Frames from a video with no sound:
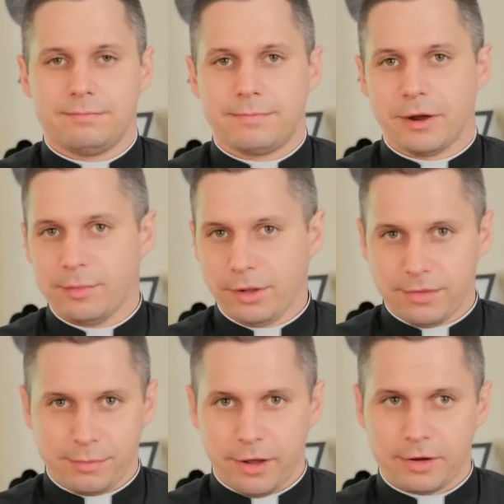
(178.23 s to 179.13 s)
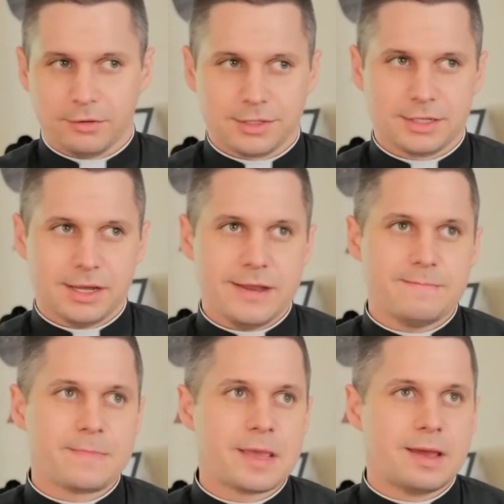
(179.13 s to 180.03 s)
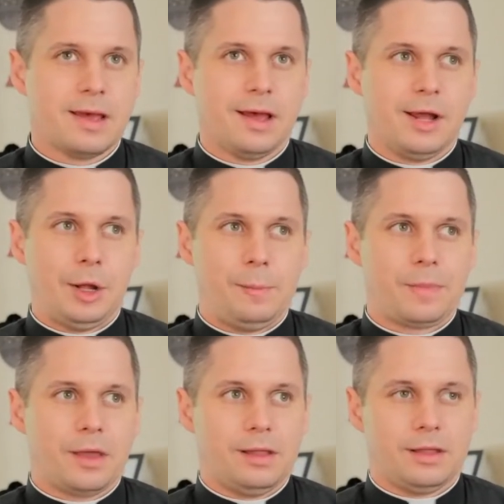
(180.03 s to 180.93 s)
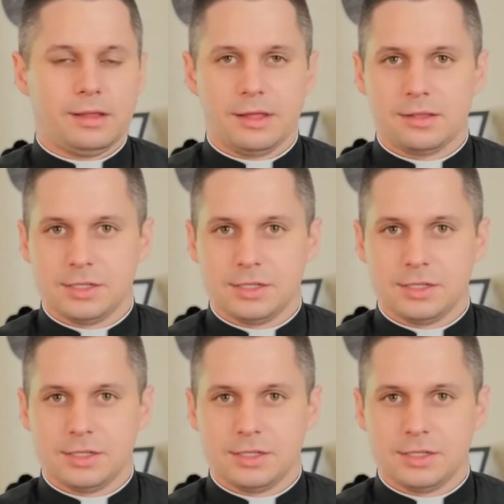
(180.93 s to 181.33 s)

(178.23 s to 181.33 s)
parable of the prodigal son. Um, let